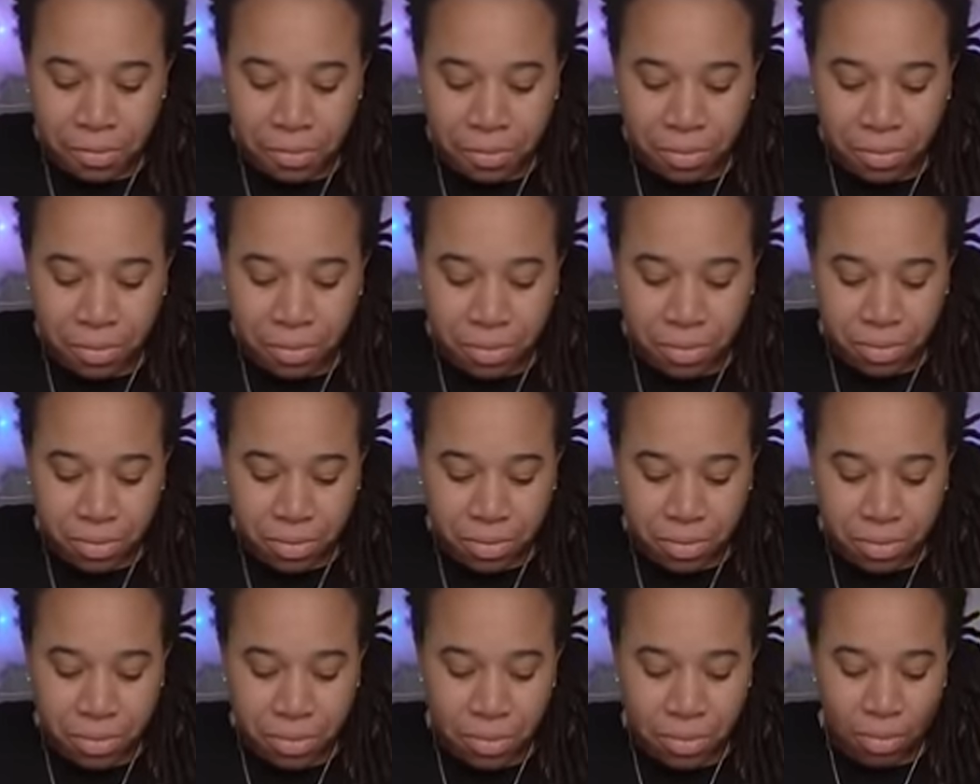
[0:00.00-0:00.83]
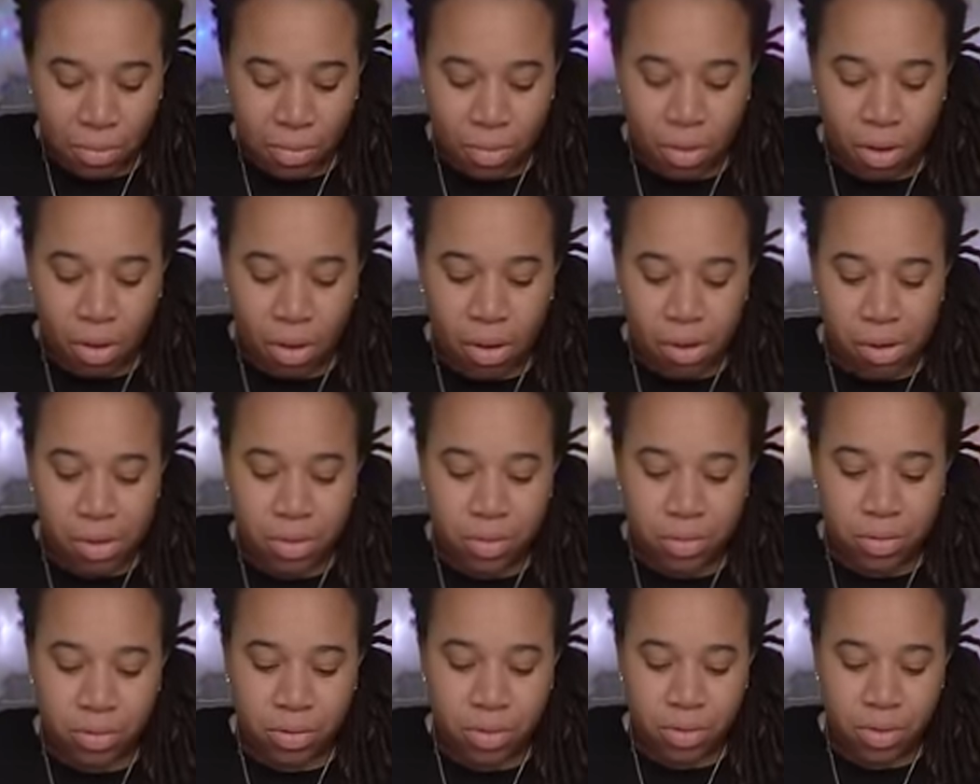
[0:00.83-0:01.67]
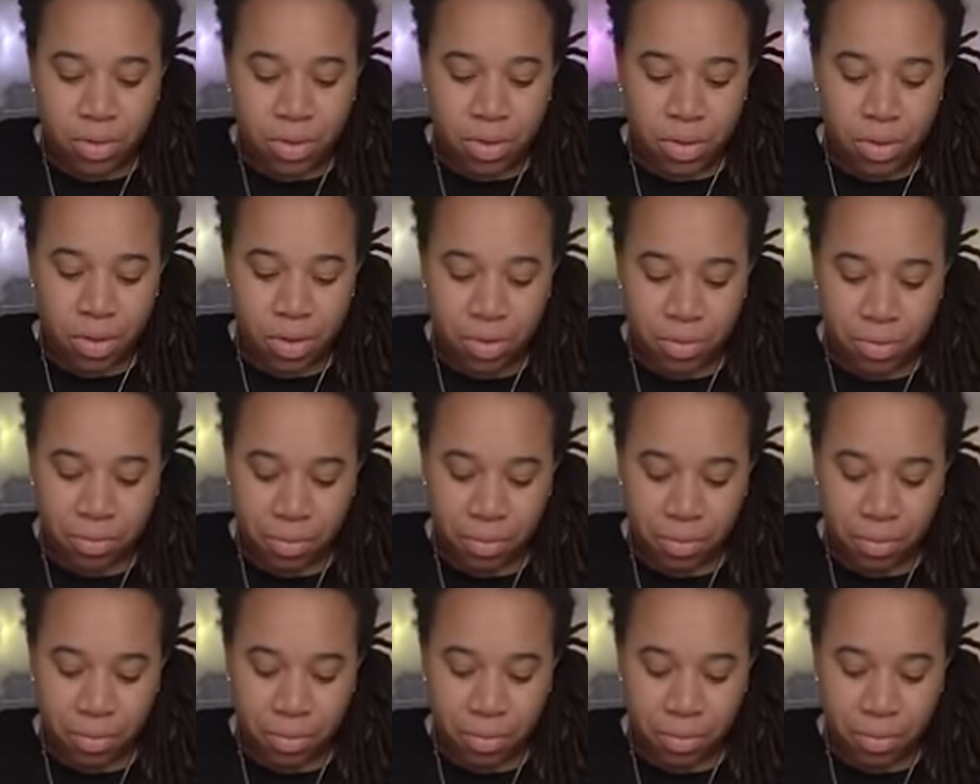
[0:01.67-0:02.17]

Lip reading: This person isn't speaking.